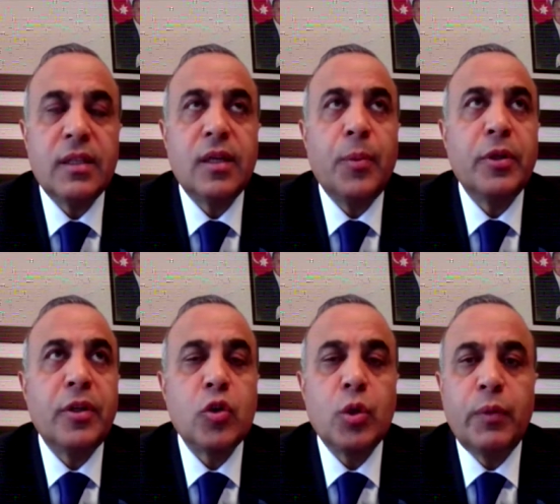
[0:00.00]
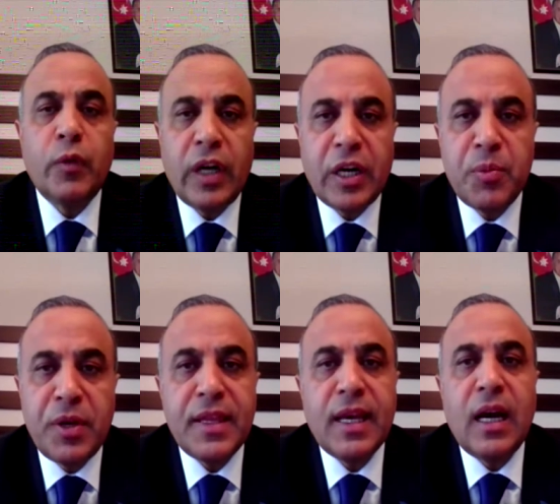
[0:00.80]
the sabotage group of
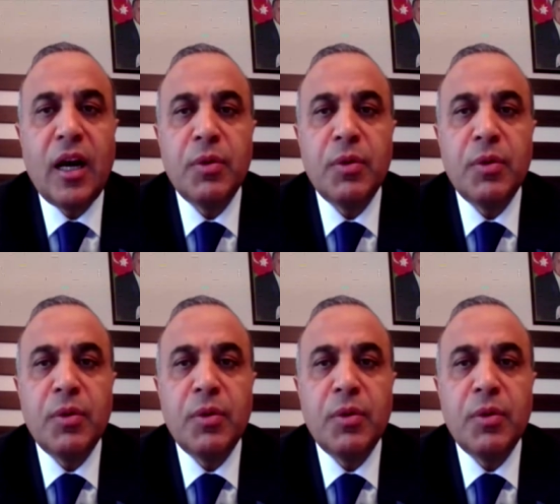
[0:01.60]
Armenian